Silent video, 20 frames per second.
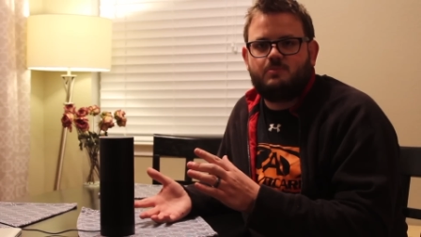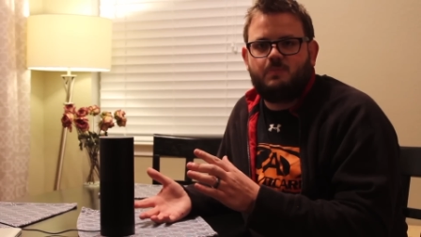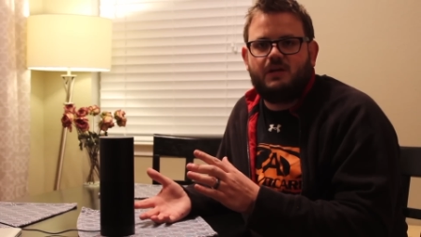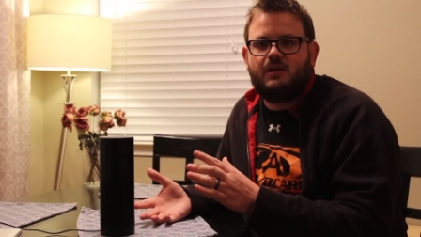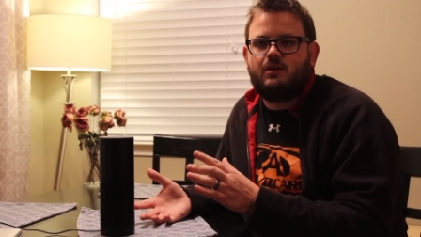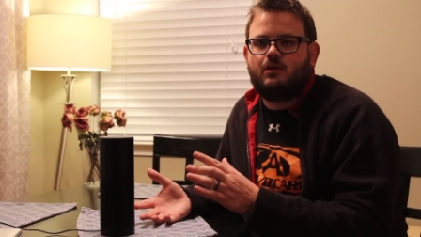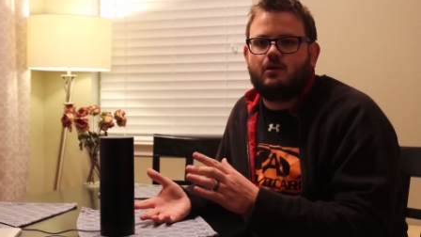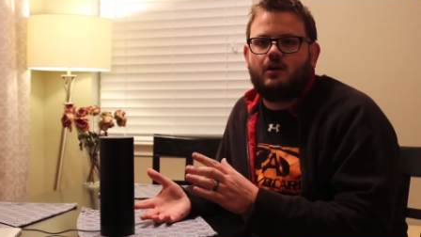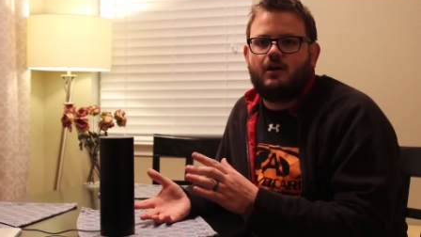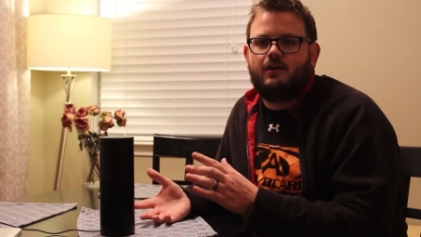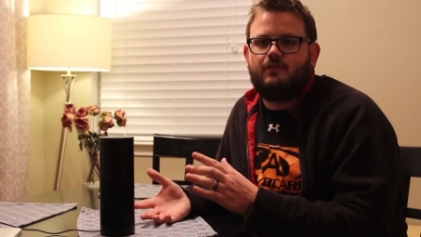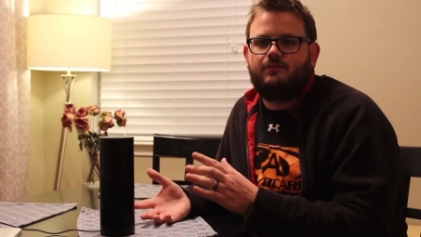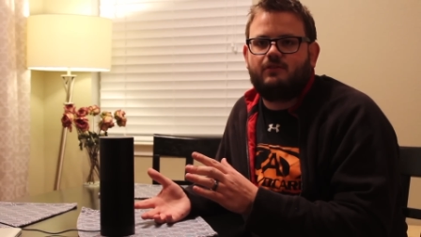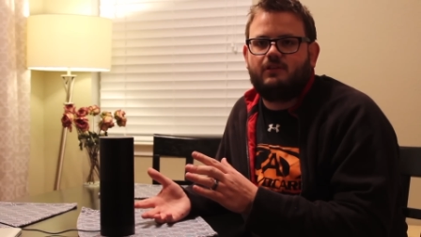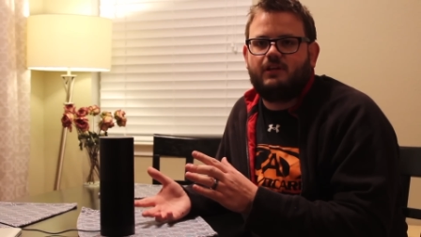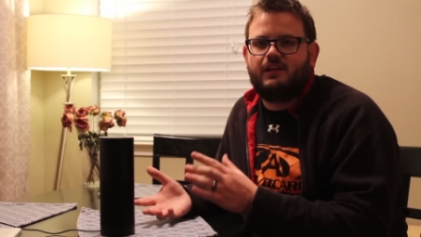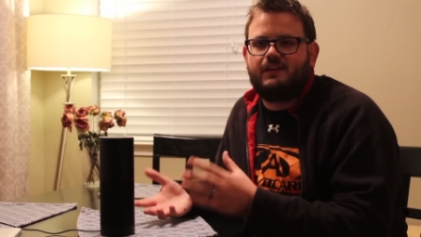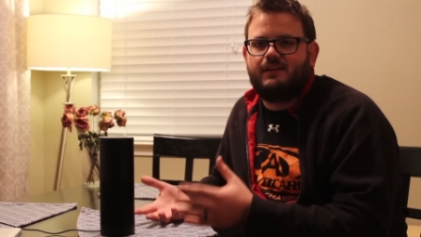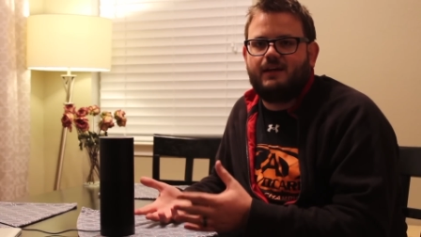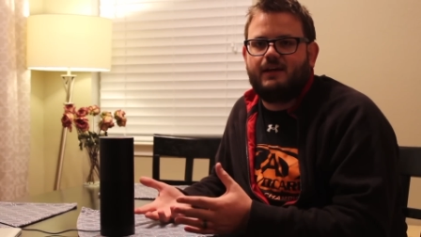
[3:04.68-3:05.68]
speaker, I
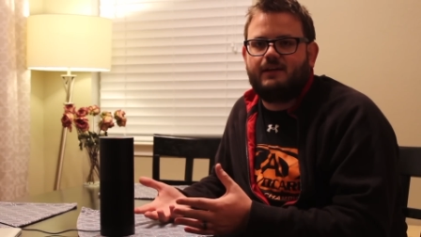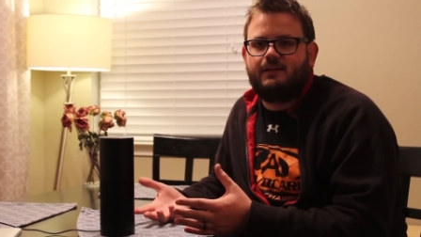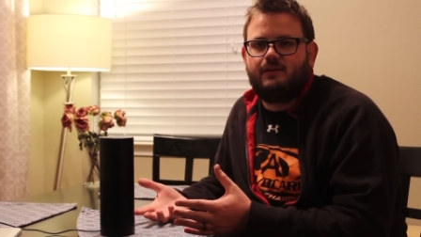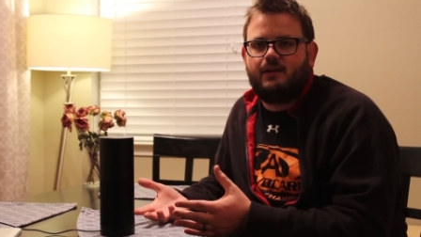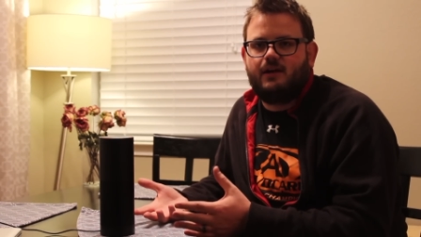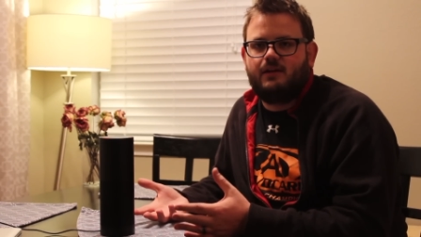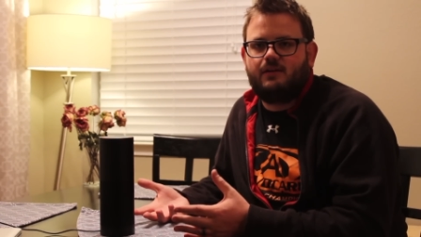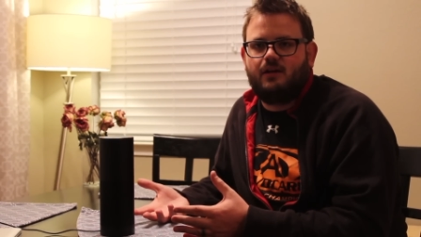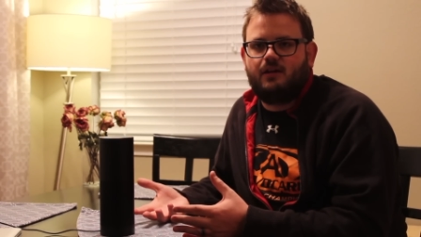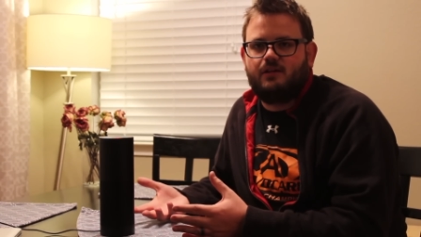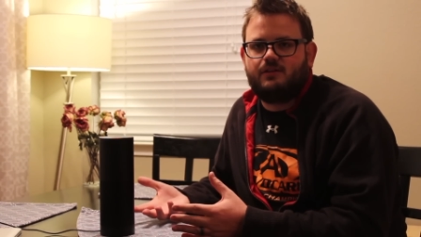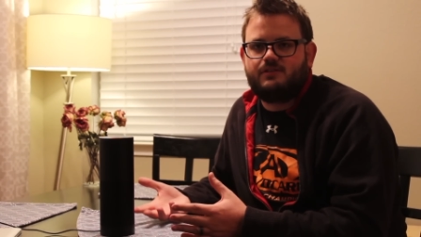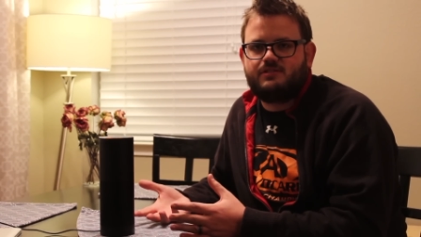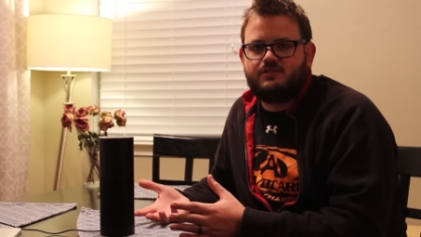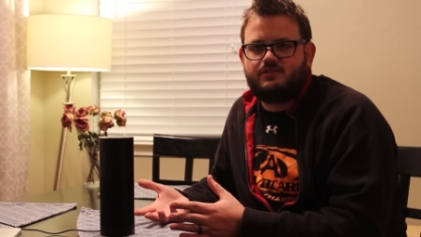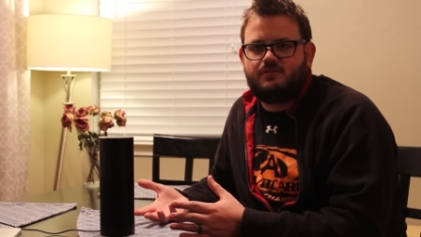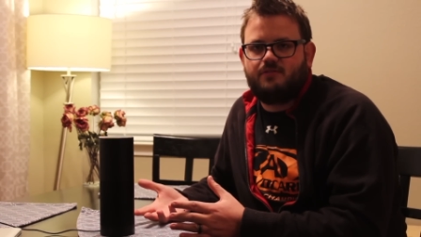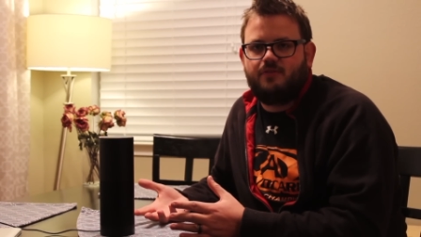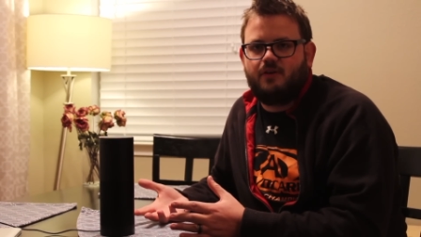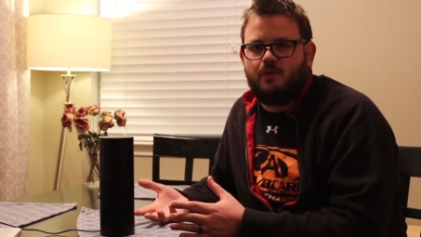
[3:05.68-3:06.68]
feel like $99
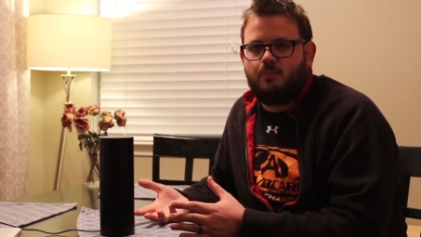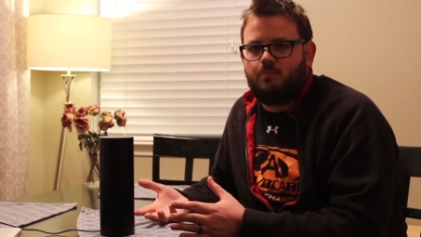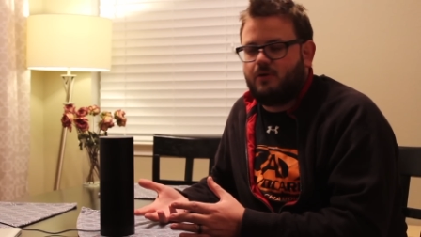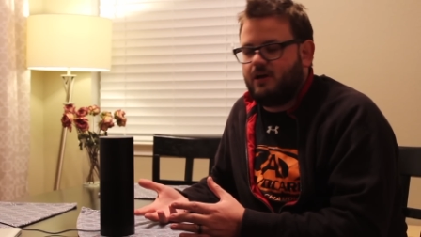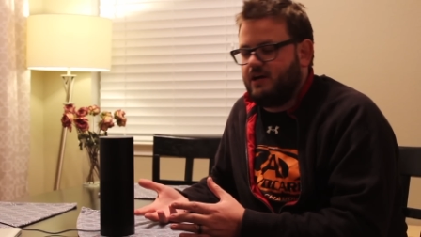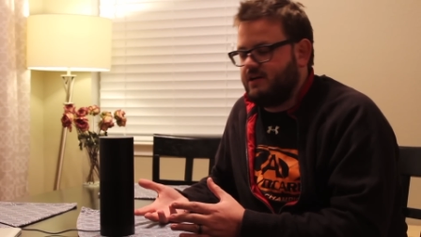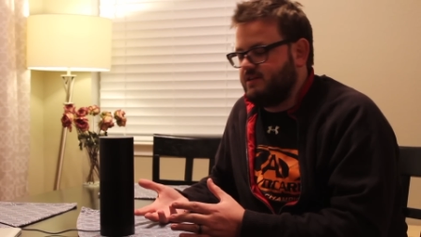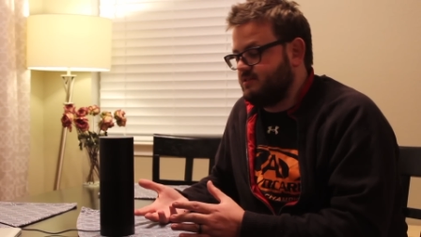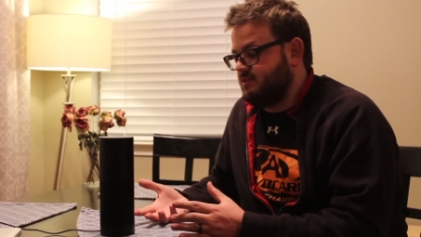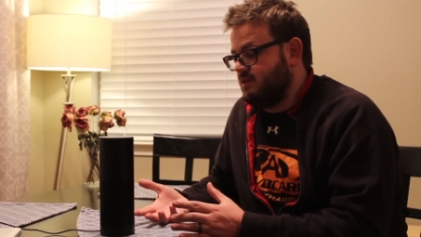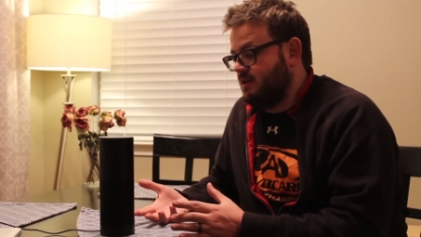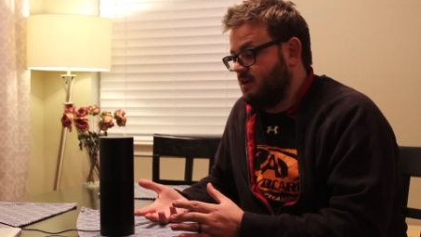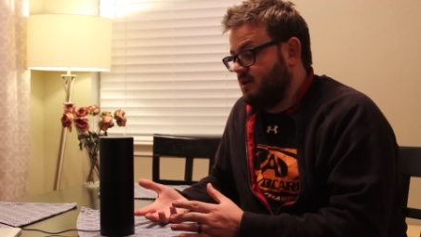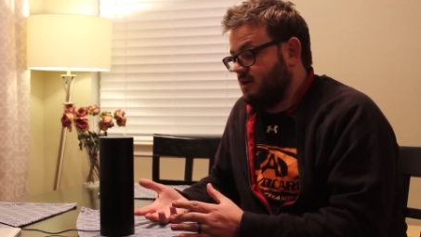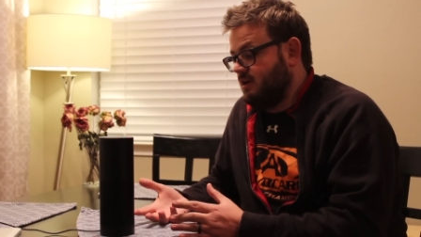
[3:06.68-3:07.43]
is a fair price.